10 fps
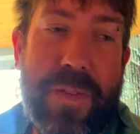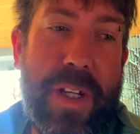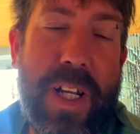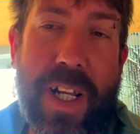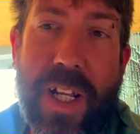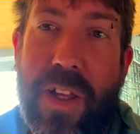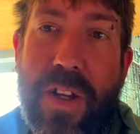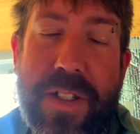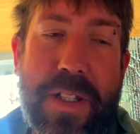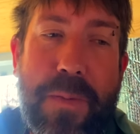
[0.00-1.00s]
gonna get
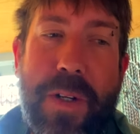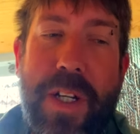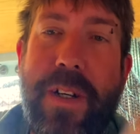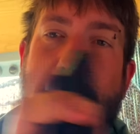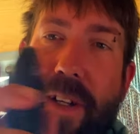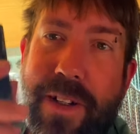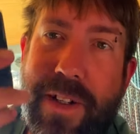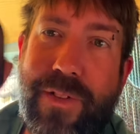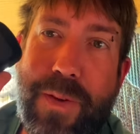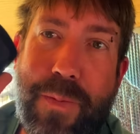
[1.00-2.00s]
lost somewhere
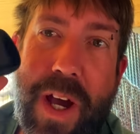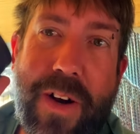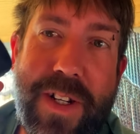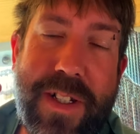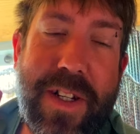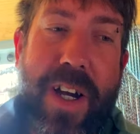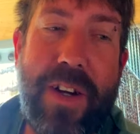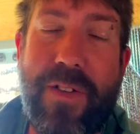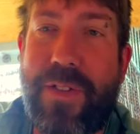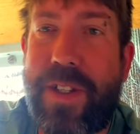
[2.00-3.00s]
if the batteries die
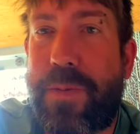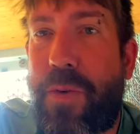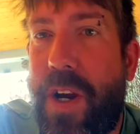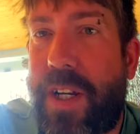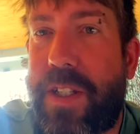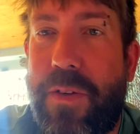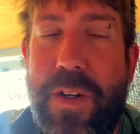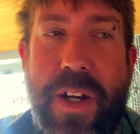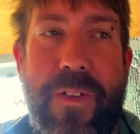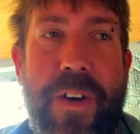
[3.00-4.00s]
or if this breaks or
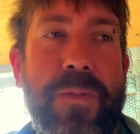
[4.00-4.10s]
whatever.